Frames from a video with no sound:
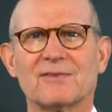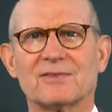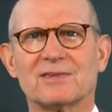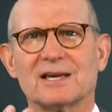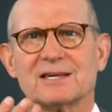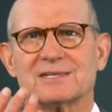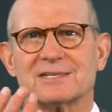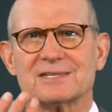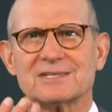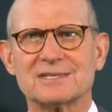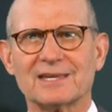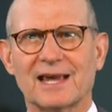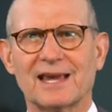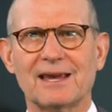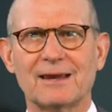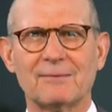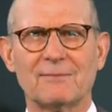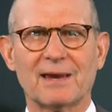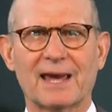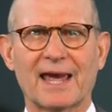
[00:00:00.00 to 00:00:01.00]
the
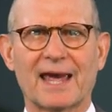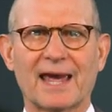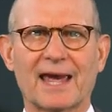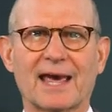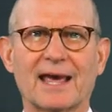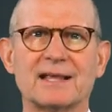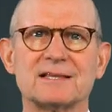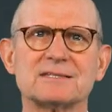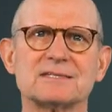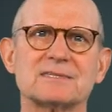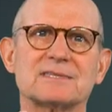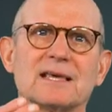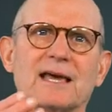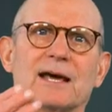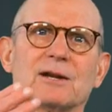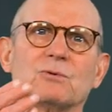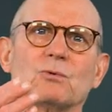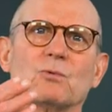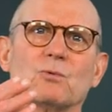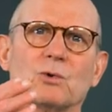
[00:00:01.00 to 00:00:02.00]
same hands
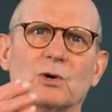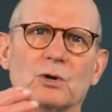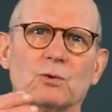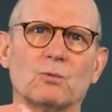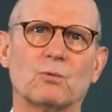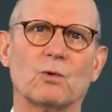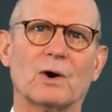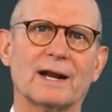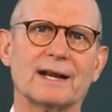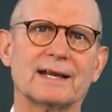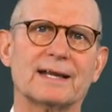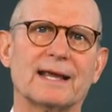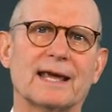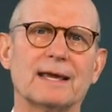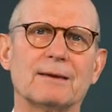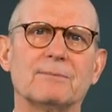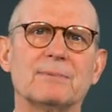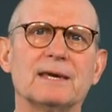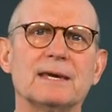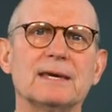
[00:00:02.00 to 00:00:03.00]
that would one
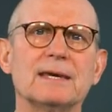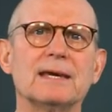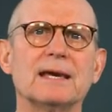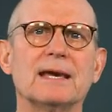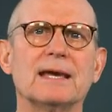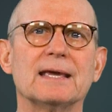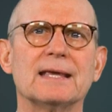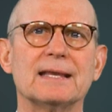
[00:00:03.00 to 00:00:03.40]
day be